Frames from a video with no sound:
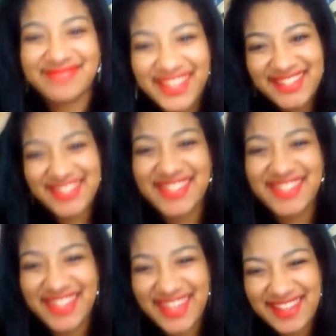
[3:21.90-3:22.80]
This is
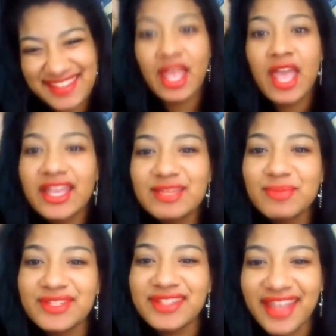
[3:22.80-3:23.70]
cute. Is he
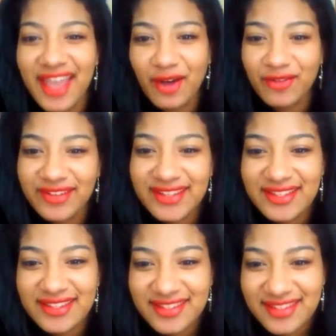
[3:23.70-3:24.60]
supposed to like
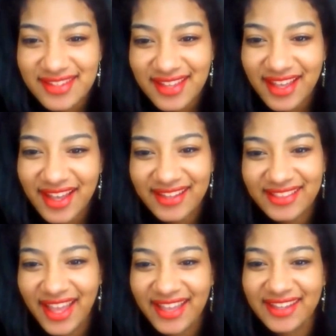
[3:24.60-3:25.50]
Elvis? I
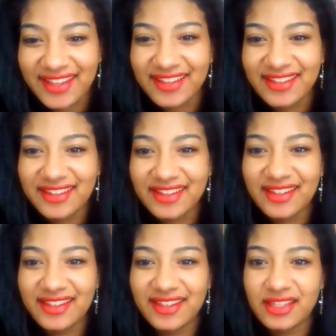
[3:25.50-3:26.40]
like it.
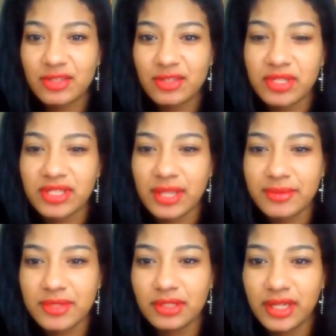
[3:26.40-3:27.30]
You better stop
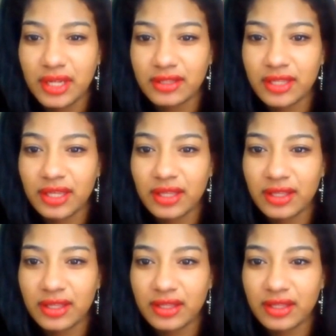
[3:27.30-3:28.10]
slowing down, dang it.